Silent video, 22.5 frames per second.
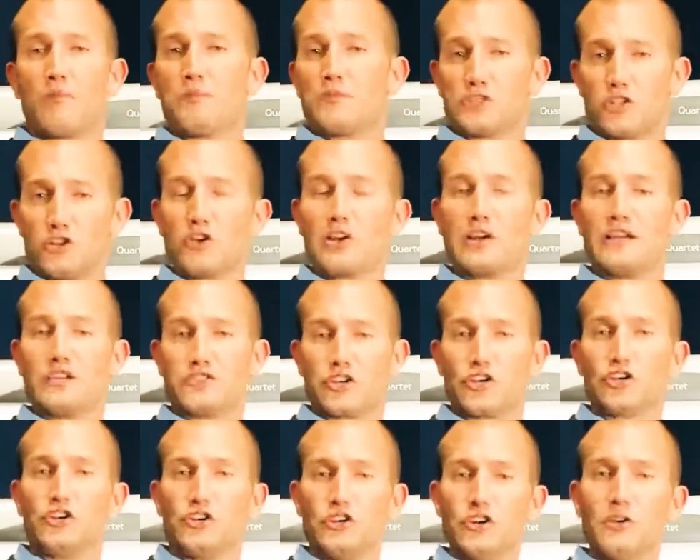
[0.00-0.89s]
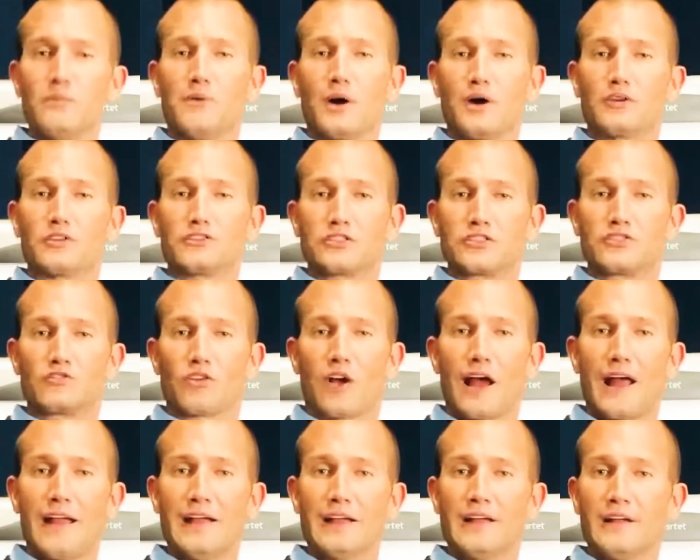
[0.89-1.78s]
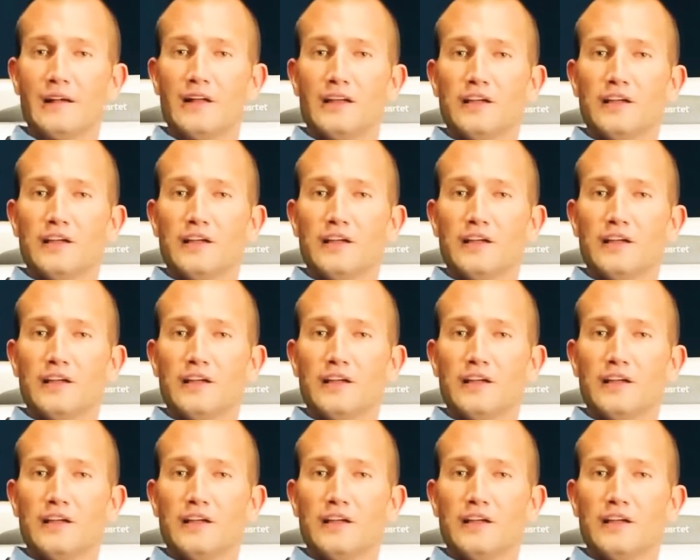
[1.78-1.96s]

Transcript: but you can get your unit bonuses, right?